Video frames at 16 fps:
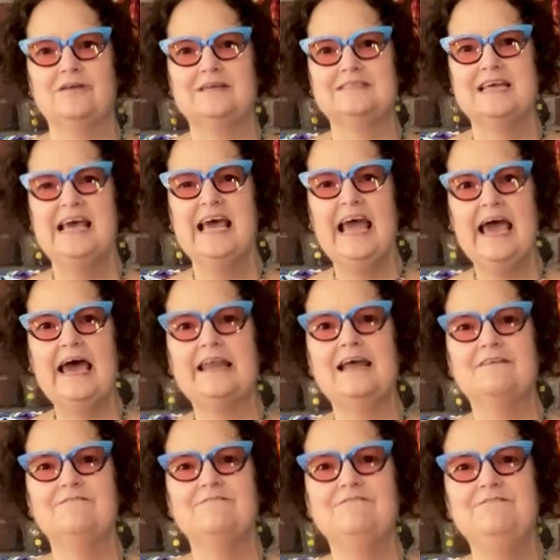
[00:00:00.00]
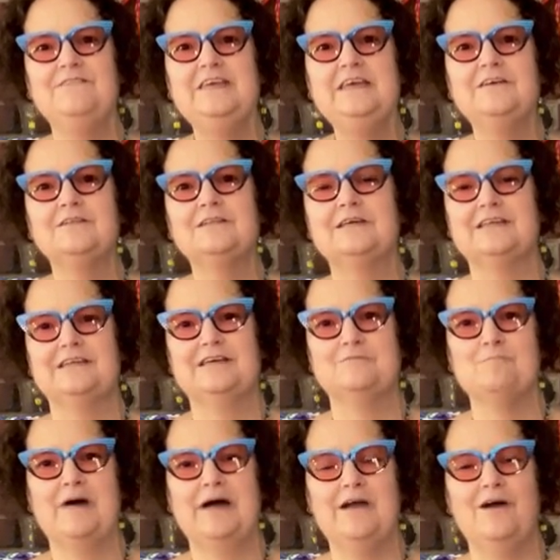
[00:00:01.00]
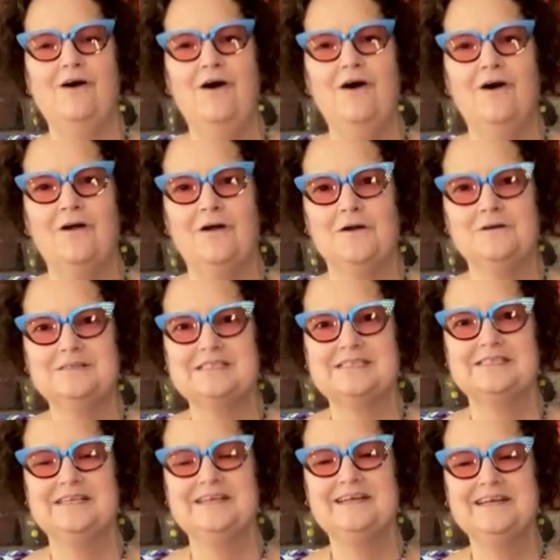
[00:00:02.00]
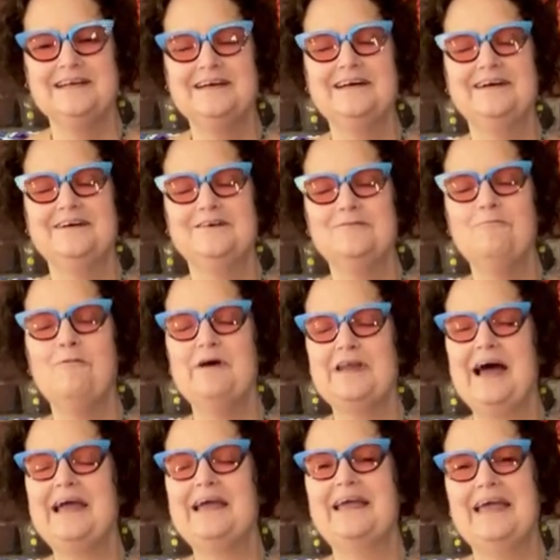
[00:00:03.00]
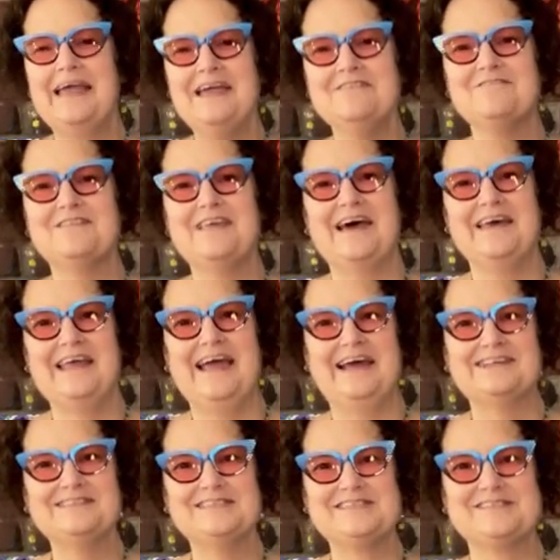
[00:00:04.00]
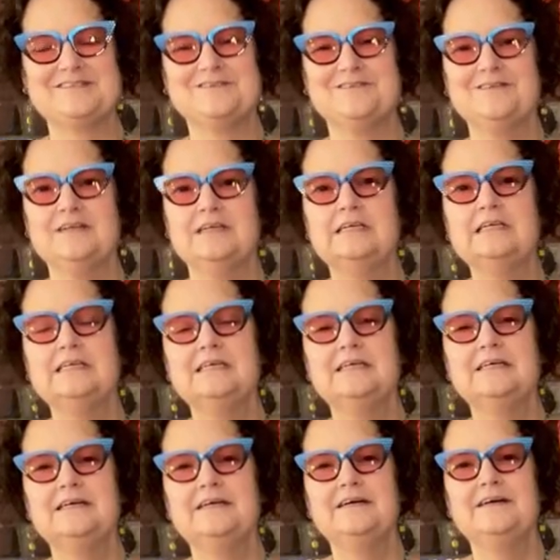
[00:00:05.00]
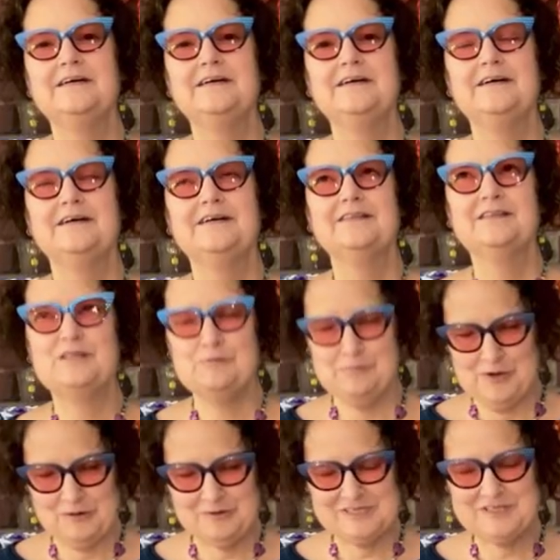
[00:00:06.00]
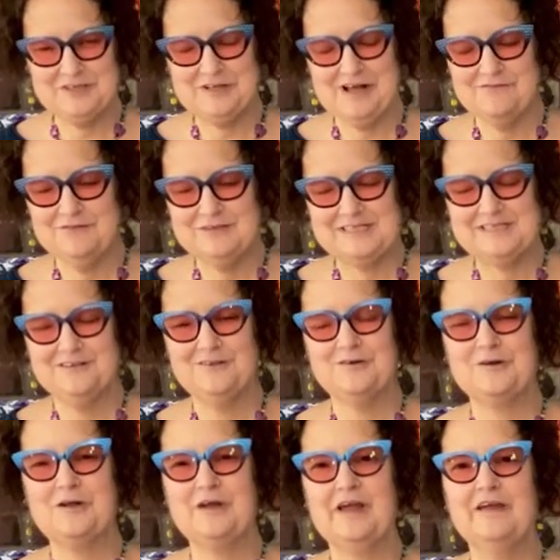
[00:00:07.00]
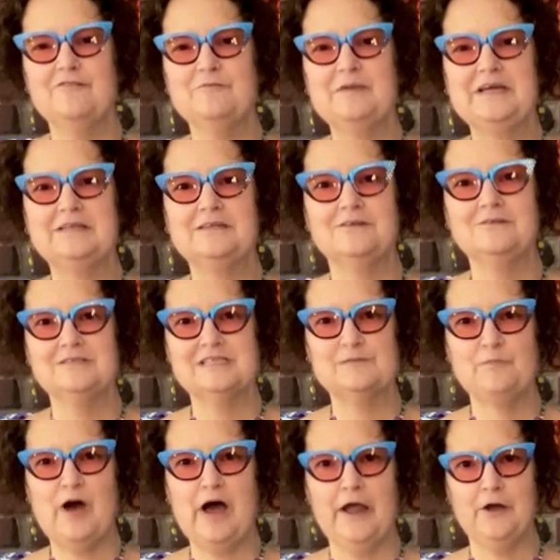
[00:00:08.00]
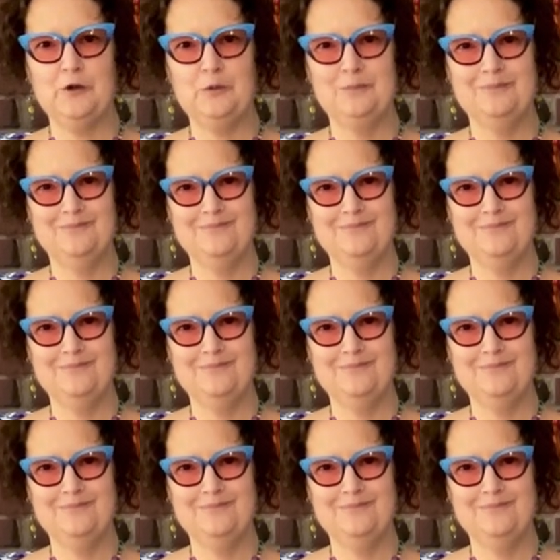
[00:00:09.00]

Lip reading: it and I feel it in my heart. When I gave that answer, the postal office clerk gave me a little smile.